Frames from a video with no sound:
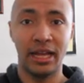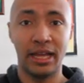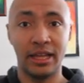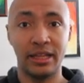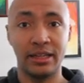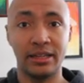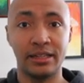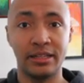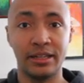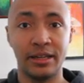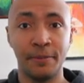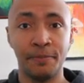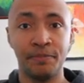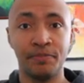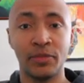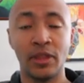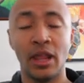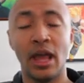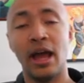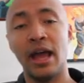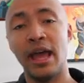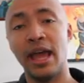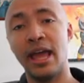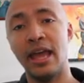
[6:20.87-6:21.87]
end
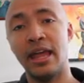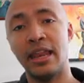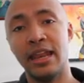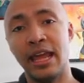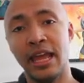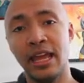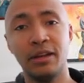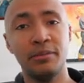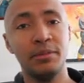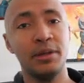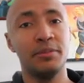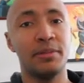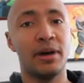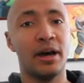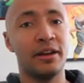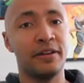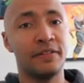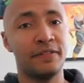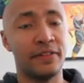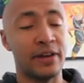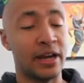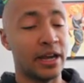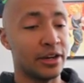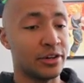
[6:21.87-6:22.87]
an enemy
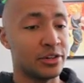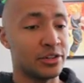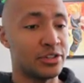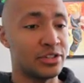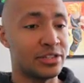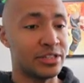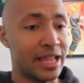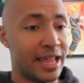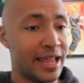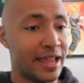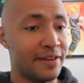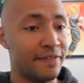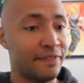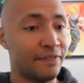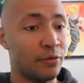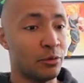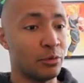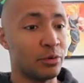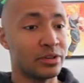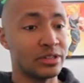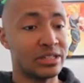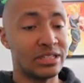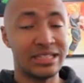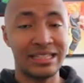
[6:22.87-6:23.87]
modifier stayed
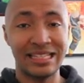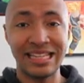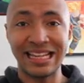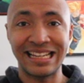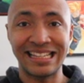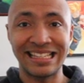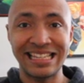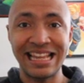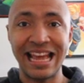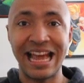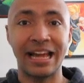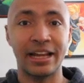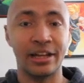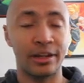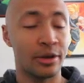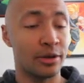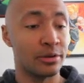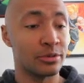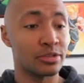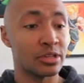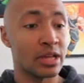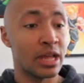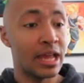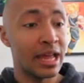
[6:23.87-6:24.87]
for six
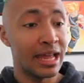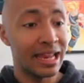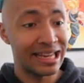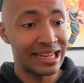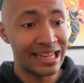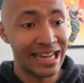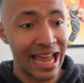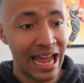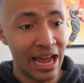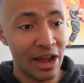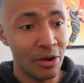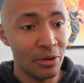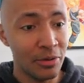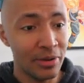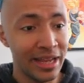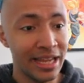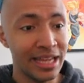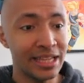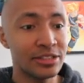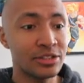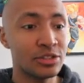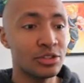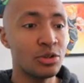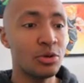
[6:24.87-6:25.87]
echoes. Now
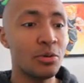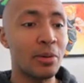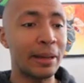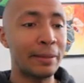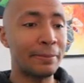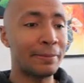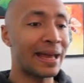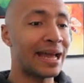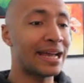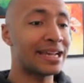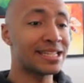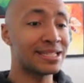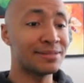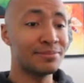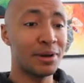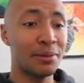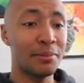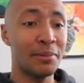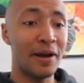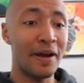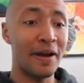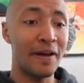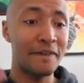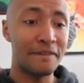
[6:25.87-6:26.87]
it's to a
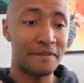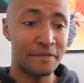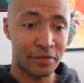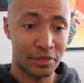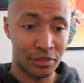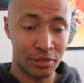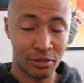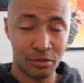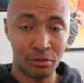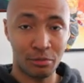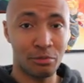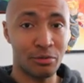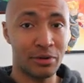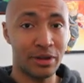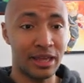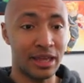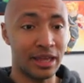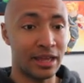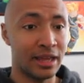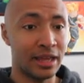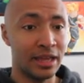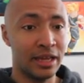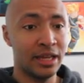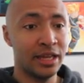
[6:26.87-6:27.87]
maximum of
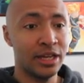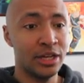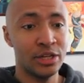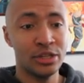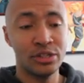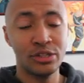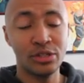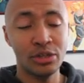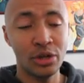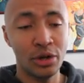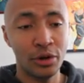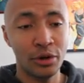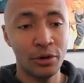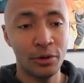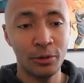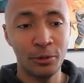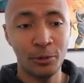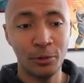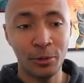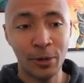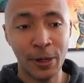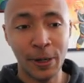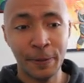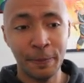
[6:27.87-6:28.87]
three.
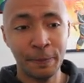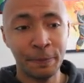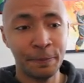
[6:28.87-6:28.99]
So